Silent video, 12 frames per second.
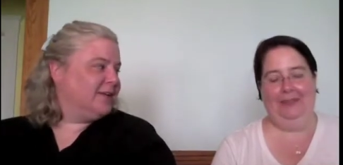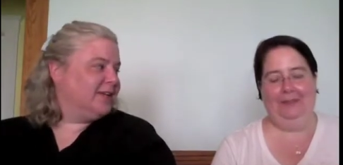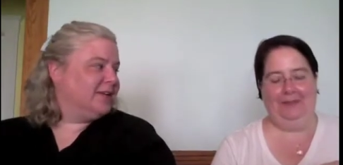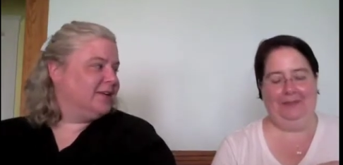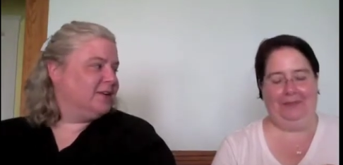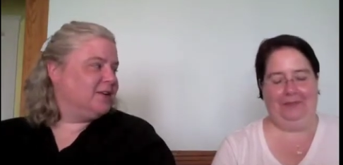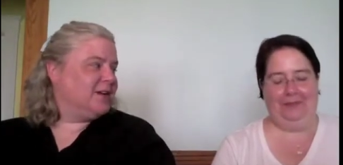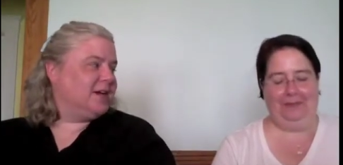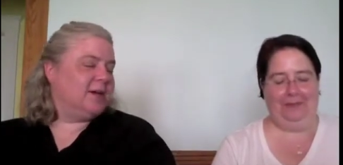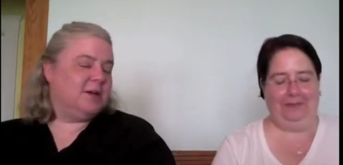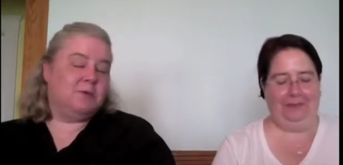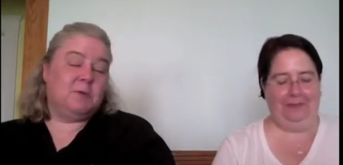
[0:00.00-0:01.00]
Speaker 1: and
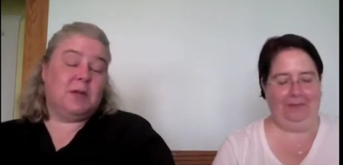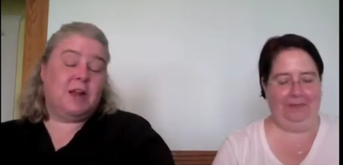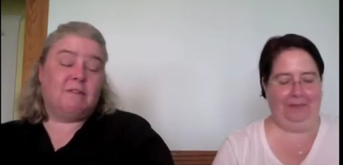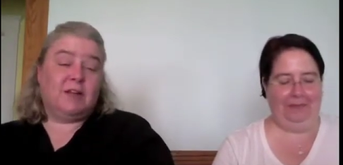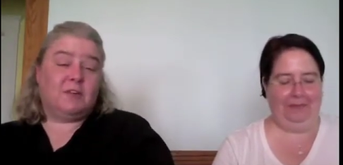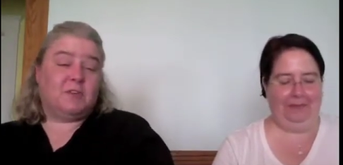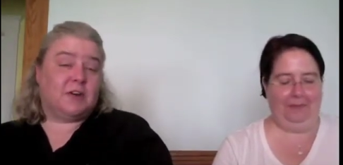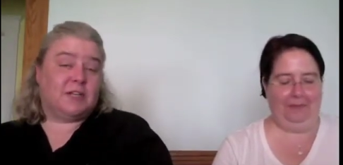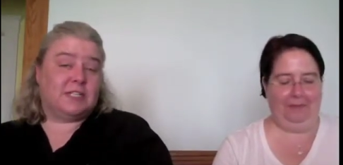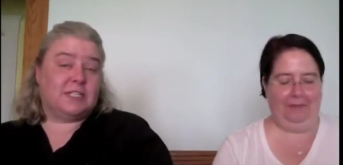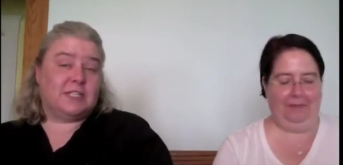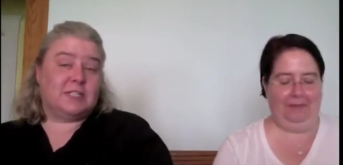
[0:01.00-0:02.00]
we're not ready for it,
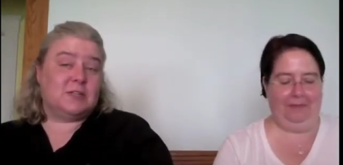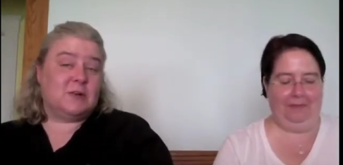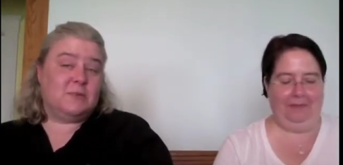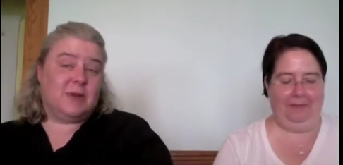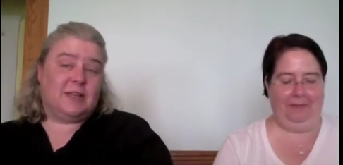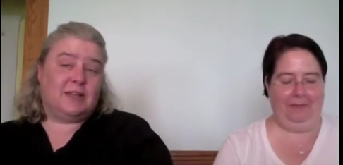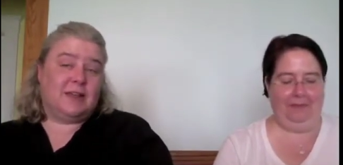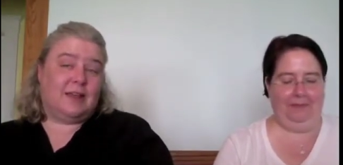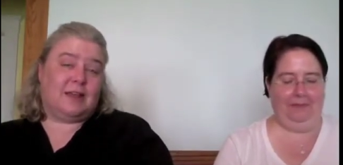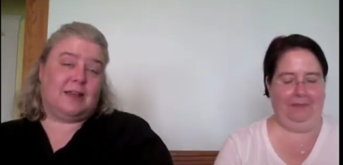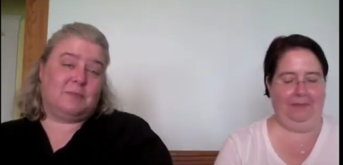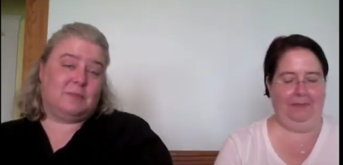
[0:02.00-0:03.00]
because there's no way in
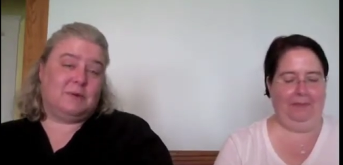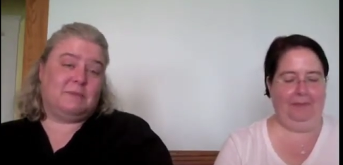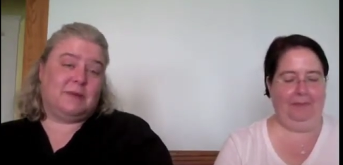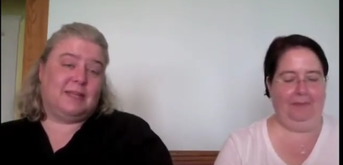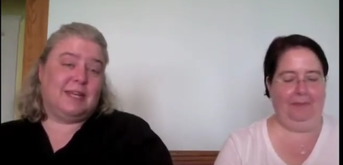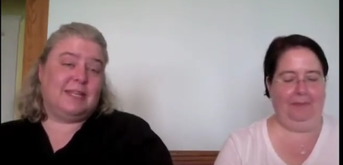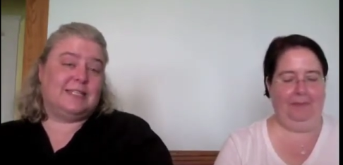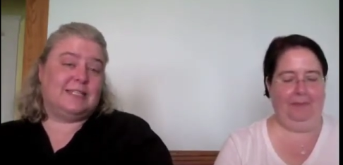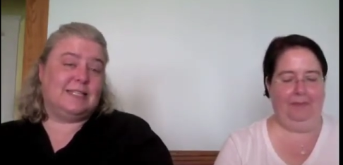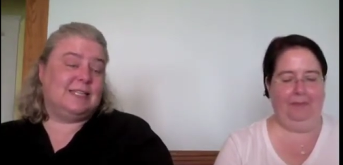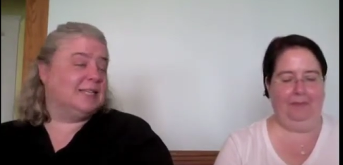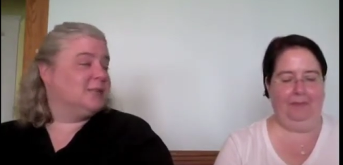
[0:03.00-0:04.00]
heck I'm putting my
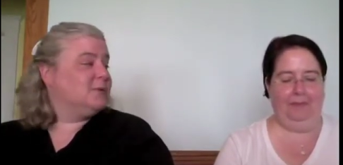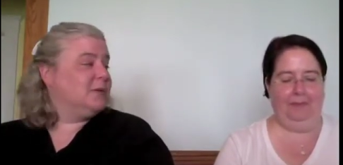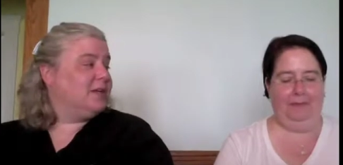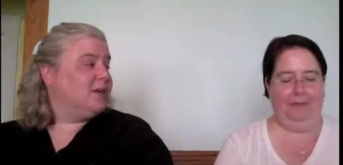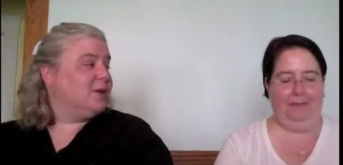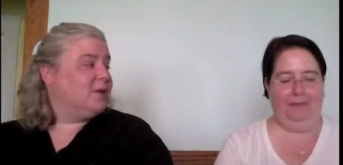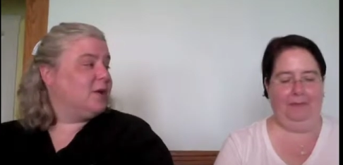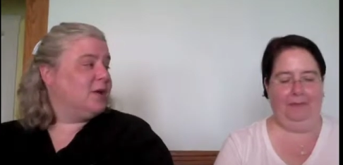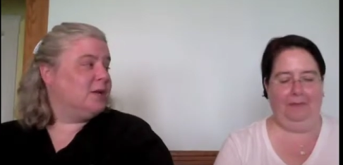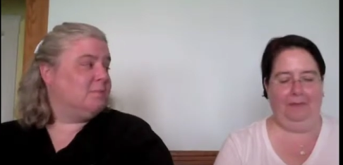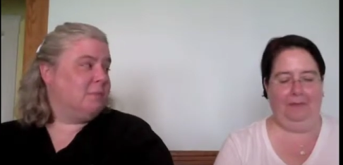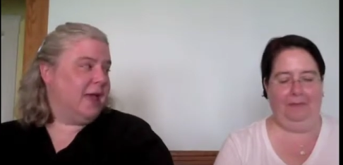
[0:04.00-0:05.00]
AC in the window
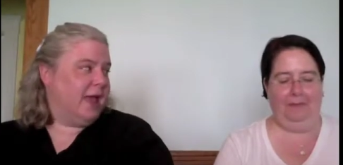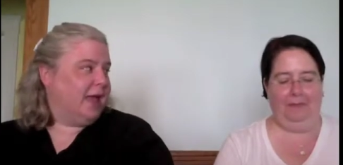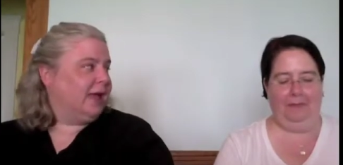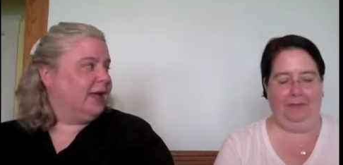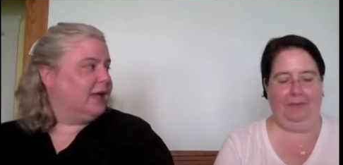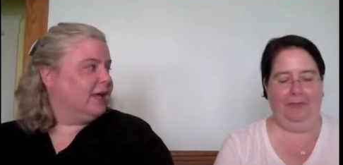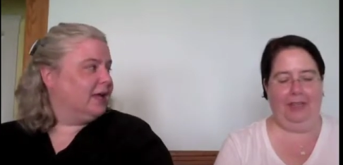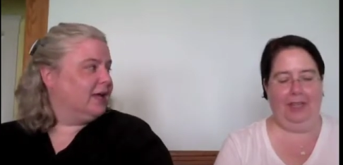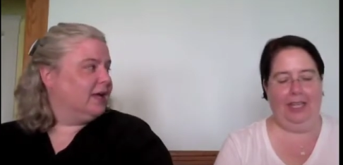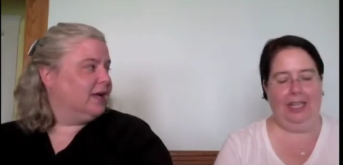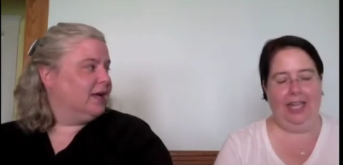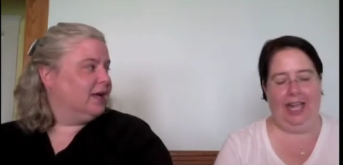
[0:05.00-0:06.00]
in May.
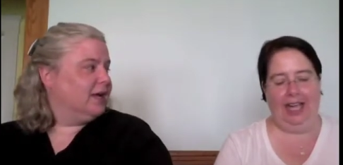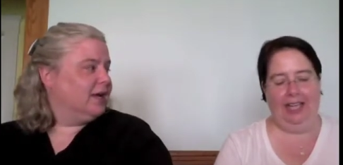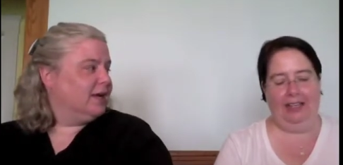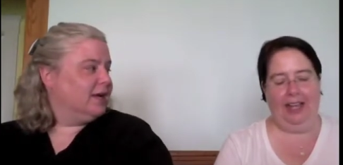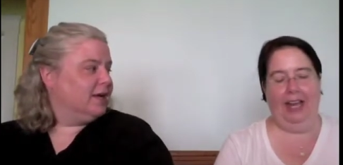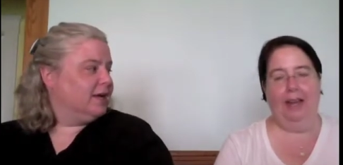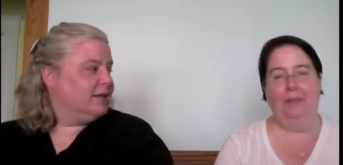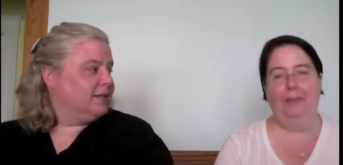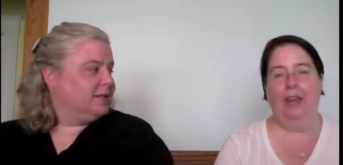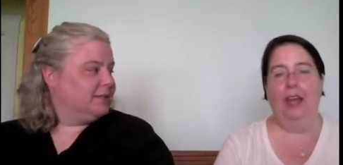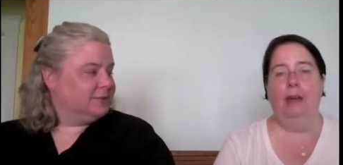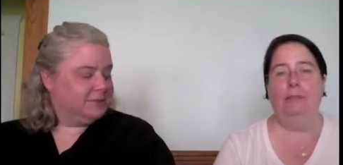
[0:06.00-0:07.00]
Speaker 2: Yeah,
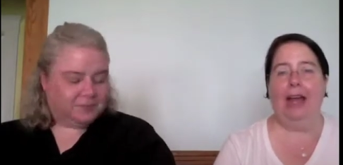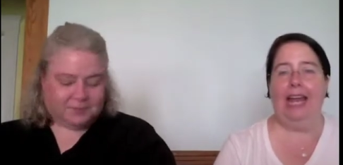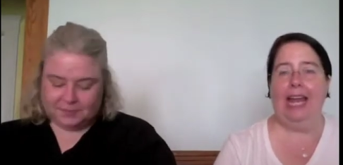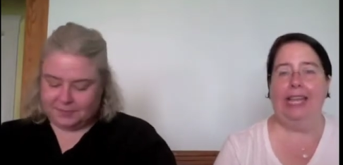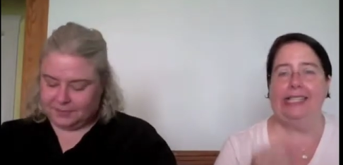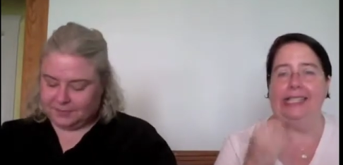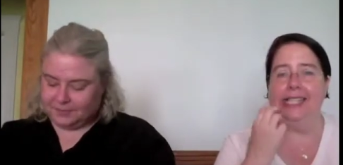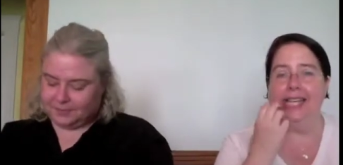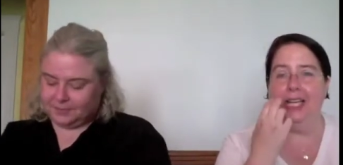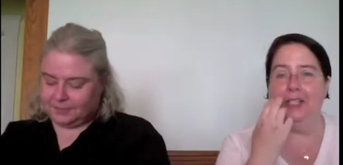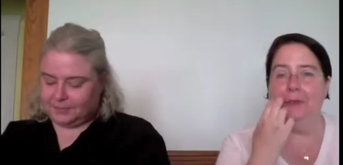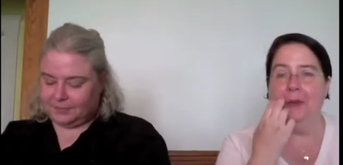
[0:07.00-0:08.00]
my AC
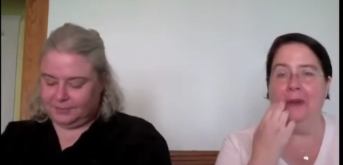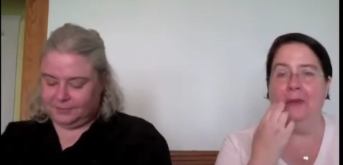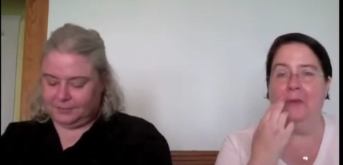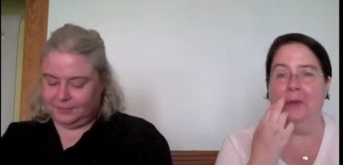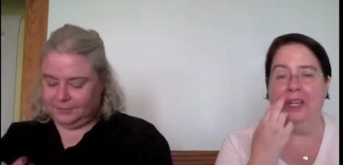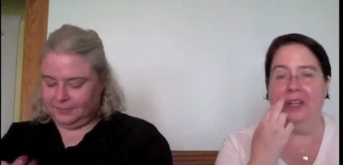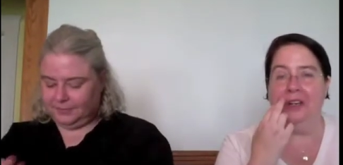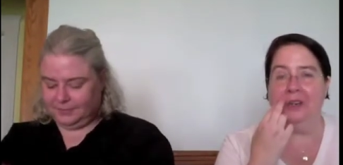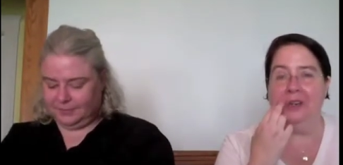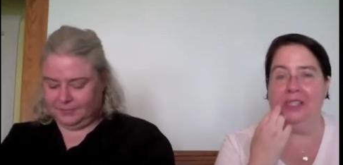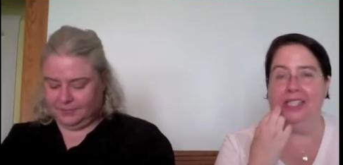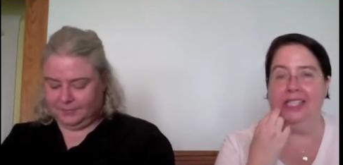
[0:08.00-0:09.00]
has been in the window
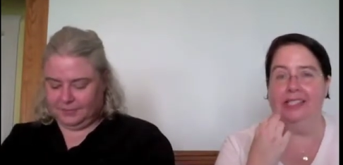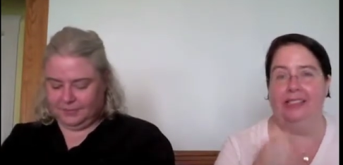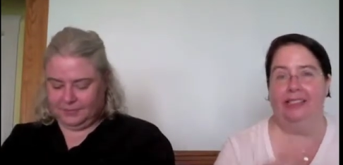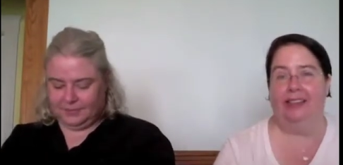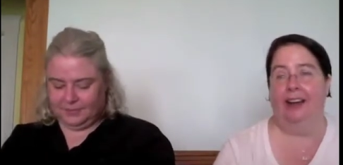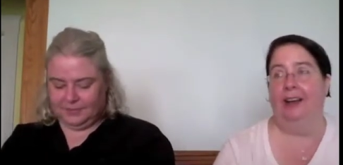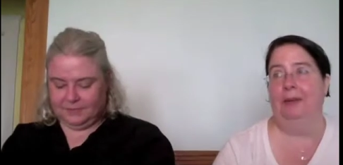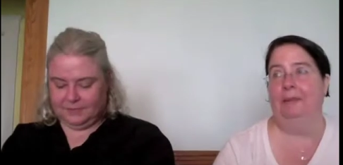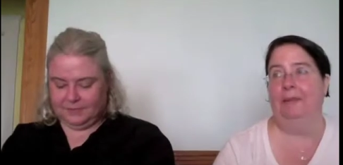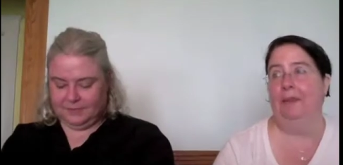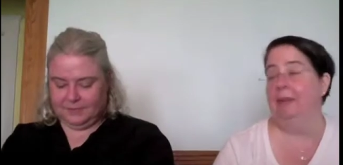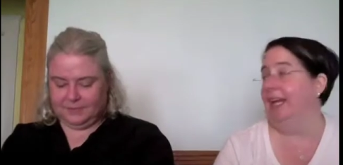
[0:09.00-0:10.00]
since
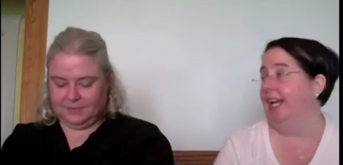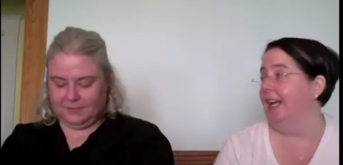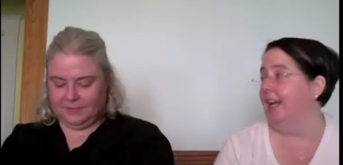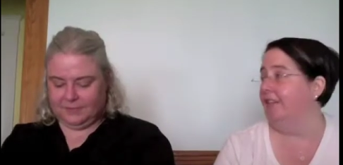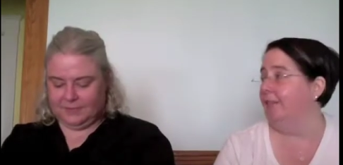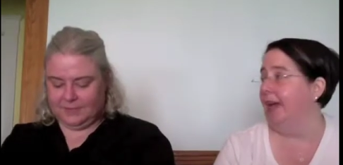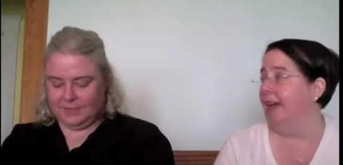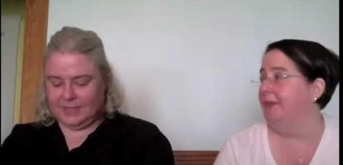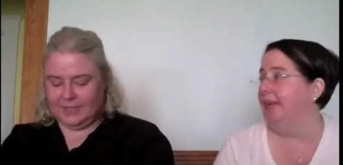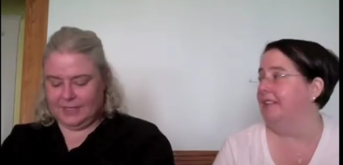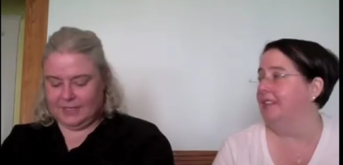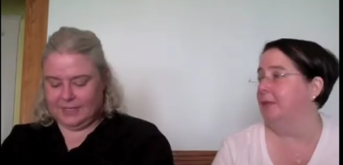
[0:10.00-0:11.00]
the beginning of May,
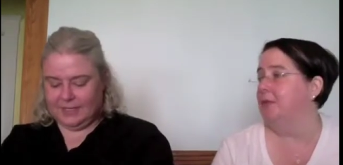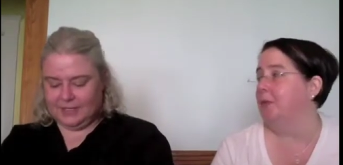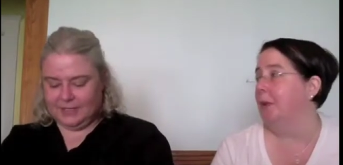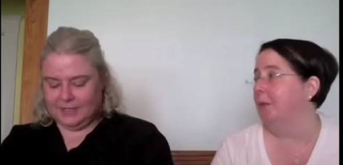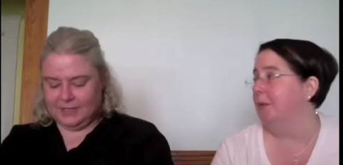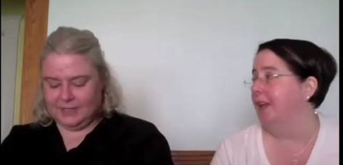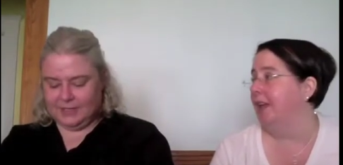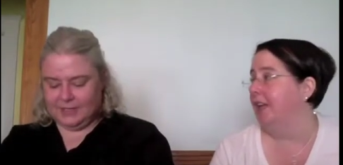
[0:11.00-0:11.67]
because there was one really